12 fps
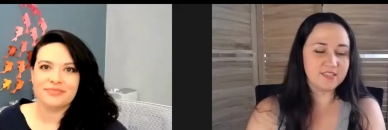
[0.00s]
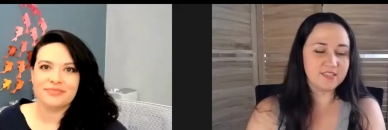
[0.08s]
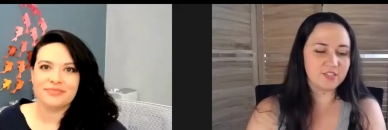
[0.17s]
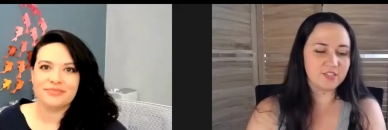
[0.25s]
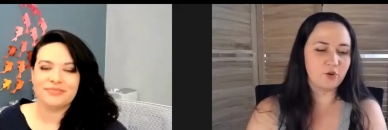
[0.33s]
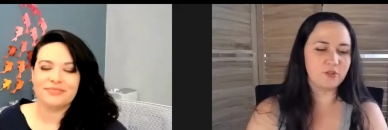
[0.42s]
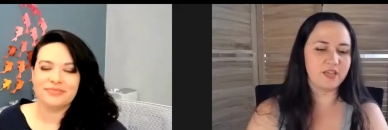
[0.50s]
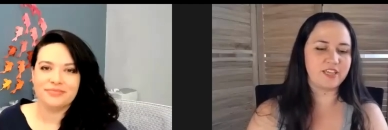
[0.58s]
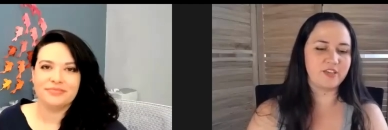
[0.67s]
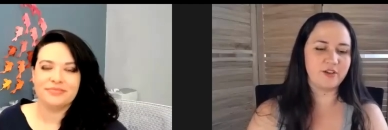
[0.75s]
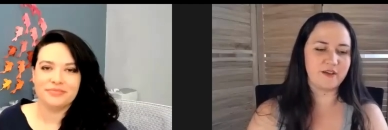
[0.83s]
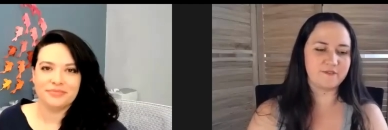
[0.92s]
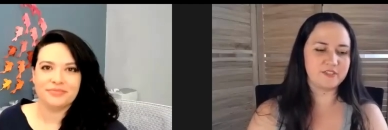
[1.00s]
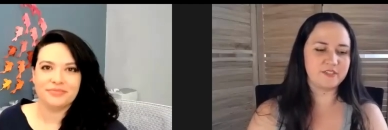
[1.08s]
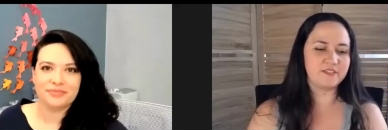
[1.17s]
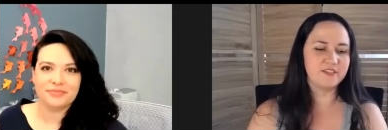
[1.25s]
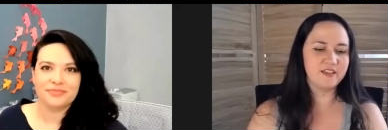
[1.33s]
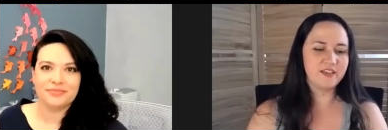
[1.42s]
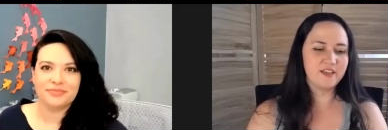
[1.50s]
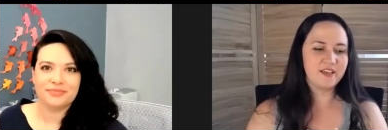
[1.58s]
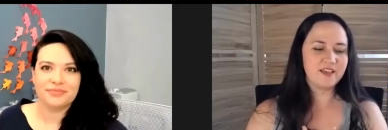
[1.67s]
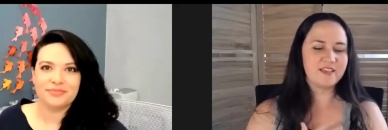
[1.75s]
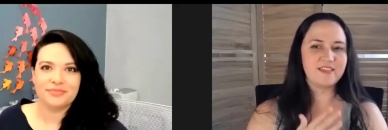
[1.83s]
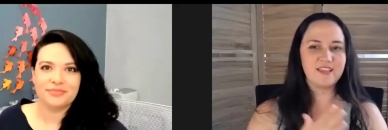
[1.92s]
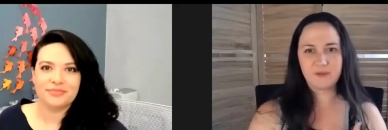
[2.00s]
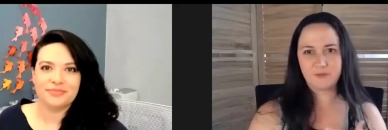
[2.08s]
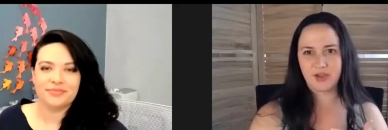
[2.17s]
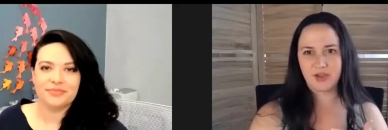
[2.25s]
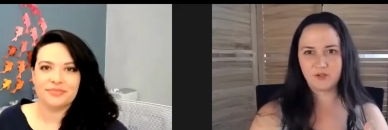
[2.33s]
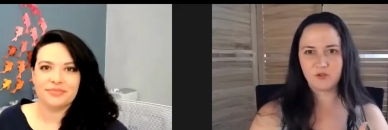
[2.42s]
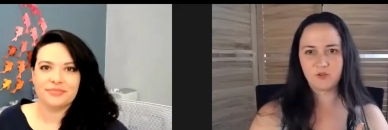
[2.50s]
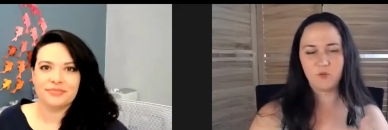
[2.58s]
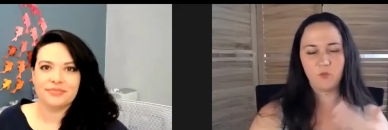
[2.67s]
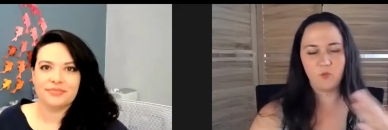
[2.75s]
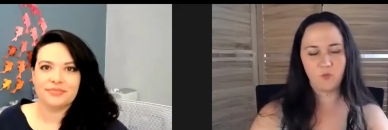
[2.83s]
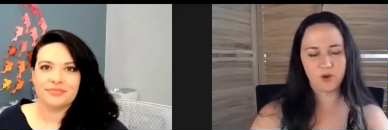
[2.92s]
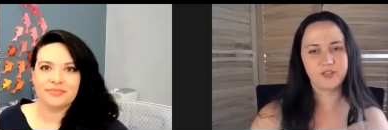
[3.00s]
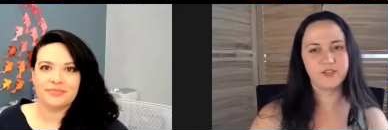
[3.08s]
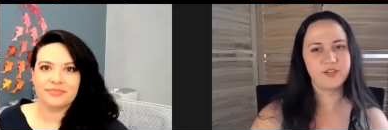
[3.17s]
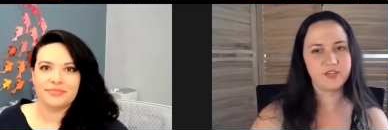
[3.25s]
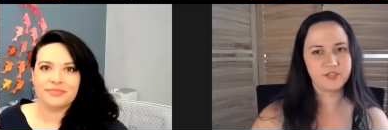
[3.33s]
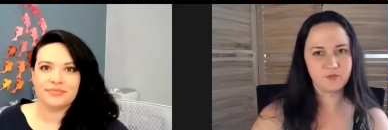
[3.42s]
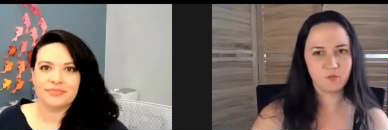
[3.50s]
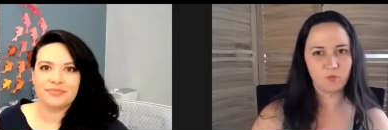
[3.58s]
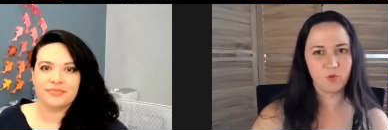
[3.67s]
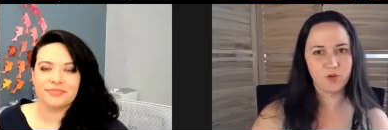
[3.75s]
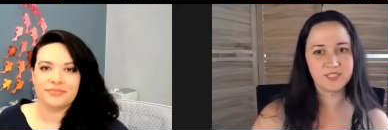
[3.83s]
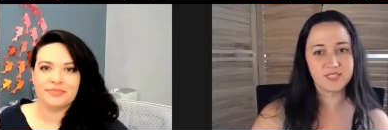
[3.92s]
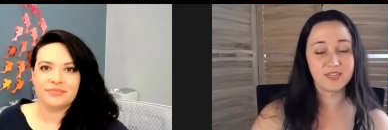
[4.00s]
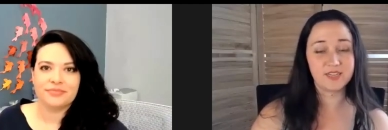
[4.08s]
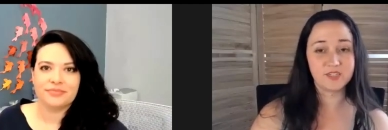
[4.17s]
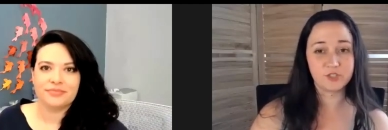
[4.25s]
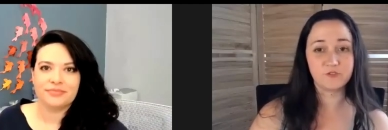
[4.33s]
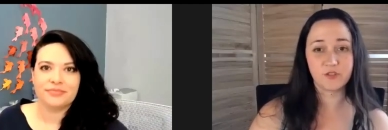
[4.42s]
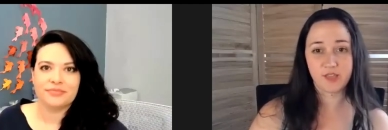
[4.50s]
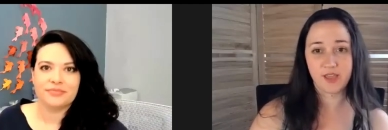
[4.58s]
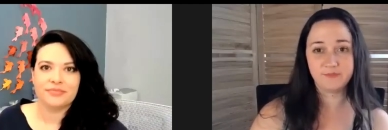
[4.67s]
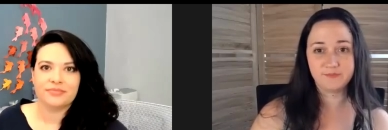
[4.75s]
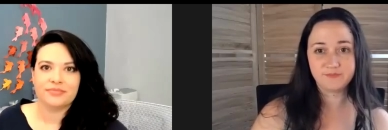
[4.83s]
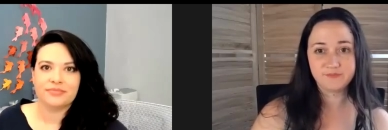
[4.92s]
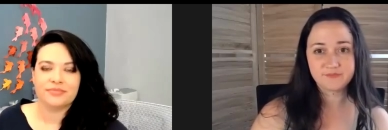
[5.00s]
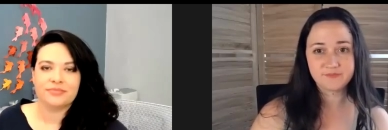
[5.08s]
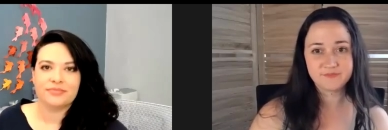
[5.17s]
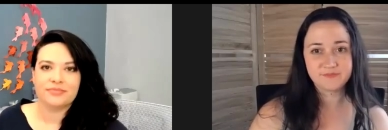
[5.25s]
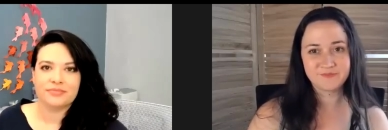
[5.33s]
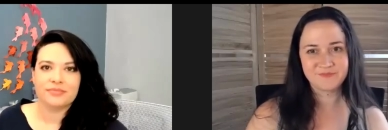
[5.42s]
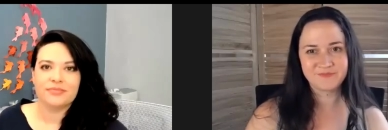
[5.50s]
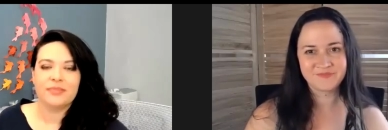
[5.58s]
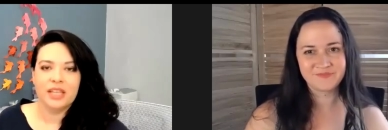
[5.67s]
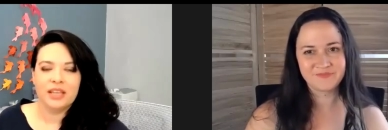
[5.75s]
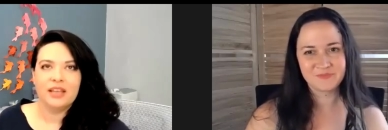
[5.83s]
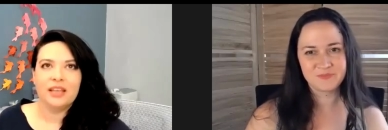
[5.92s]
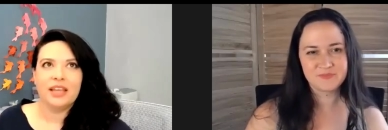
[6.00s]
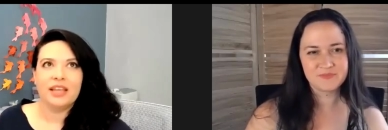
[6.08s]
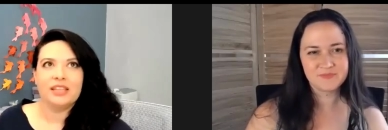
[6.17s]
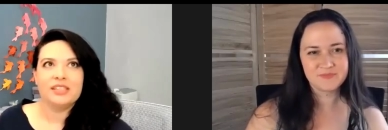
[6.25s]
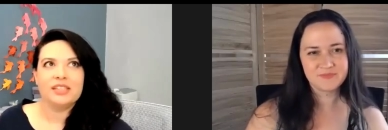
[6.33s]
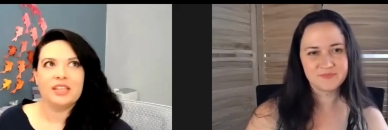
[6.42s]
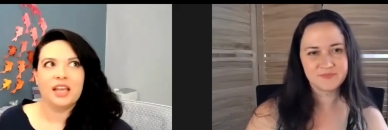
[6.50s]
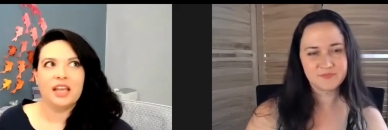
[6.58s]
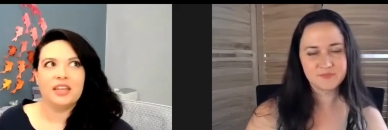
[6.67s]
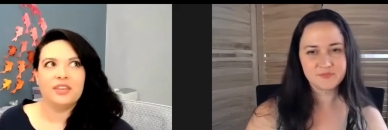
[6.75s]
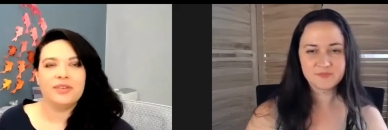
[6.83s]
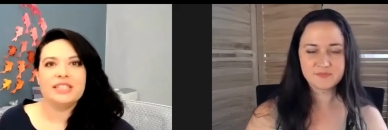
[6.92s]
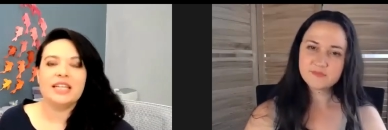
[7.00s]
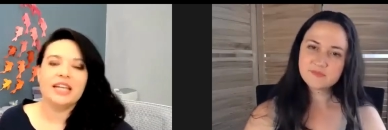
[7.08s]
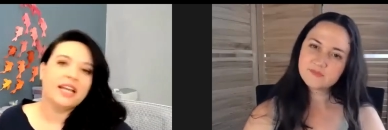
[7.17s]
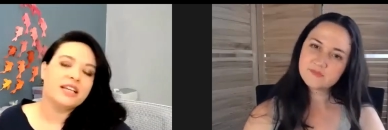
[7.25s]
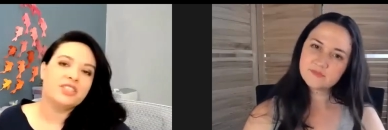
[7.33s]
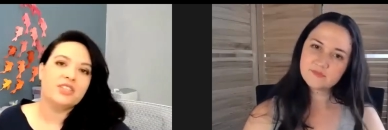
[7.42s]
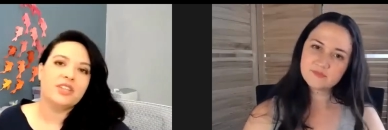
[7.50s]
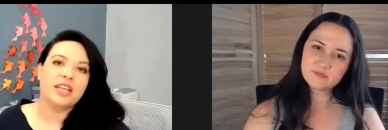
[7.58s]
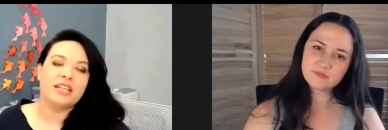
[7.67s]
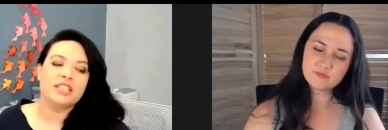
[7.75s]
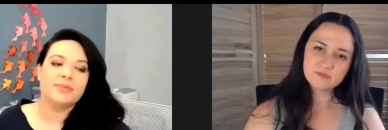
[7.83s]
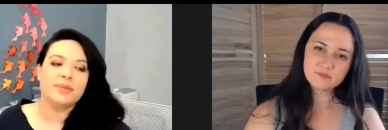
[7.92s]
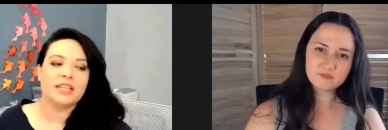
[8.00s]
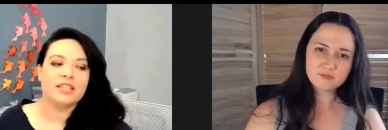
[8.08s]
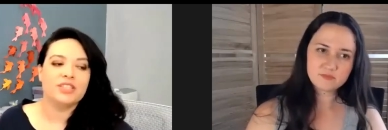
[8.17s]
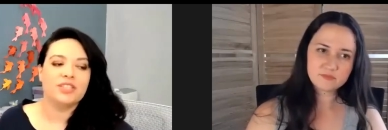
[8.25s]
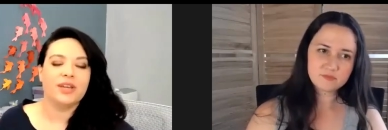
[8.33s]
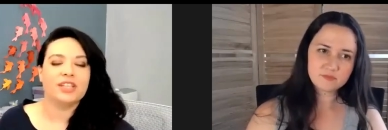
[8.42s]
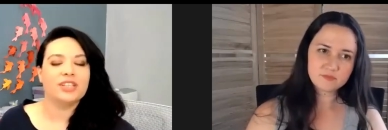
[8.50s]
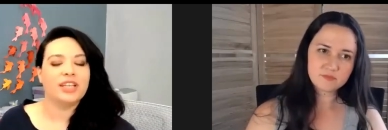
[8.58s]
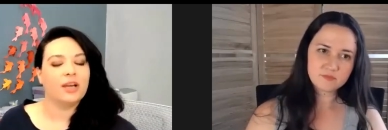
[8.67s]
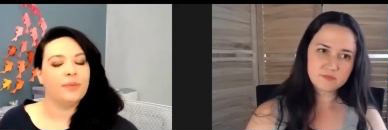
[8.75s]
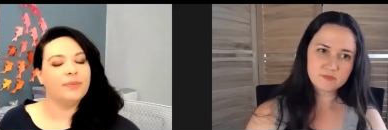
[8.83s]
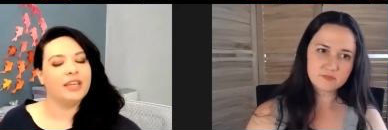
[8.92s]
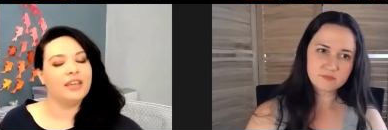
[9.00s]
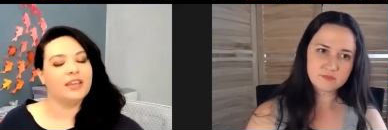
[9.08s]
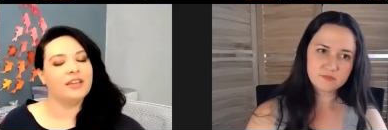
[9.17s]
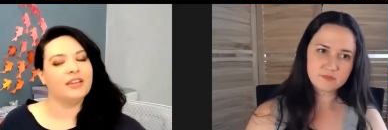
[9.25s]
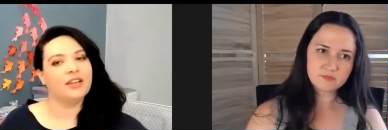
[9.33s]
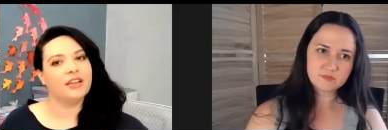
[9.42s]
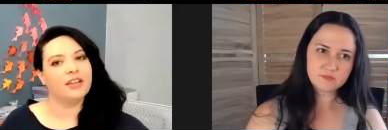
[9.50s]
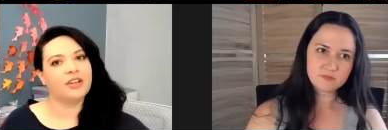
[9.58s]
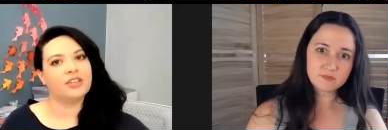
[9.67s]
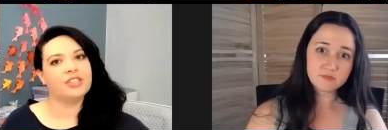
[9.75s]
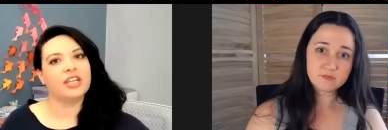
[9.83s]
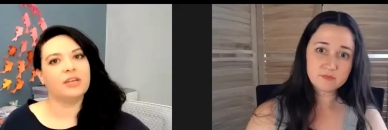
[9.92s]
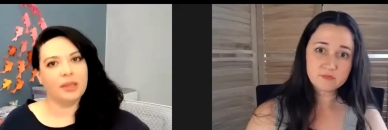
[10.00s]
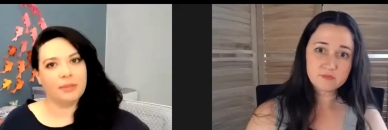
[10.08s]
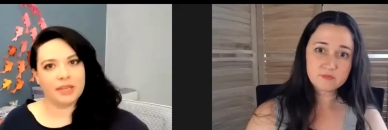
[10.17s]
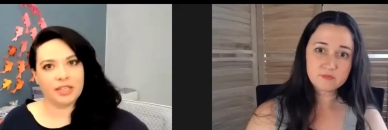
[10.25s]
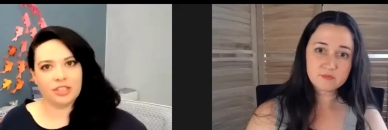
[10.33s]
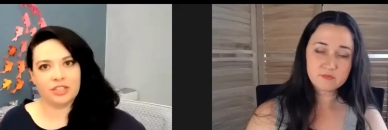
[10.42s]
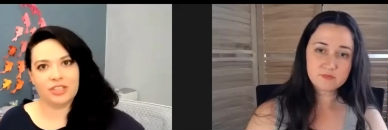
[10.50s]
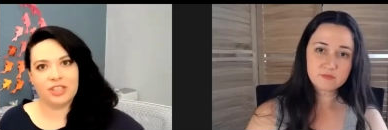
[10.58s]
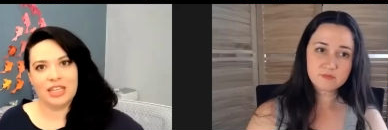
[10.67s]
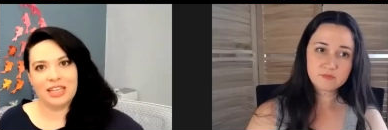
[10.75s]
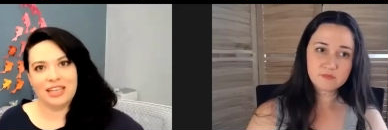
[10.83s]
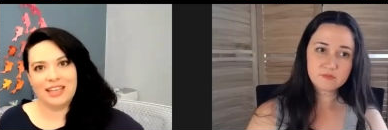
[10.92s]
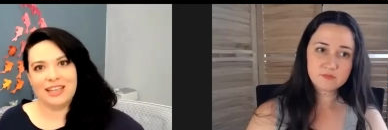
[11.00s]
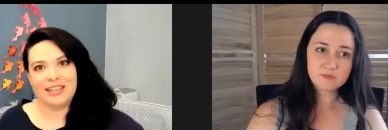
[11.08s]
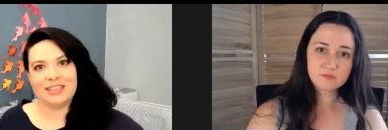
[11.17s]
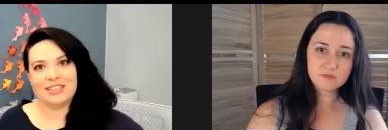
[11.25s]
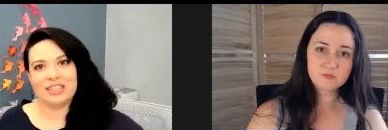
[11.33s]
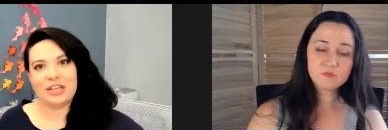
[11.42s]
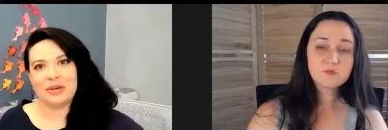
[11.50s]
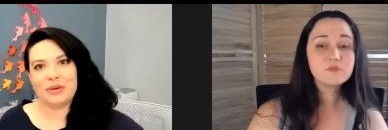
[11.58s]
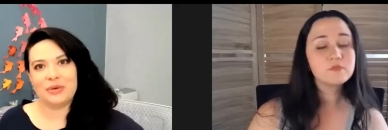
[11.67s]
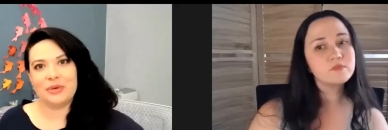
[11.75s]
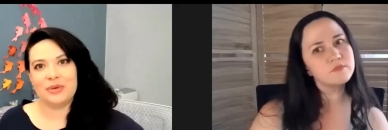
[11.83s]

Speaker 1: And so like, you have to think about, what is it going to do for them?
Speaker 2: And the reason I asked you that is because you actually helped me curtail my pitch. And so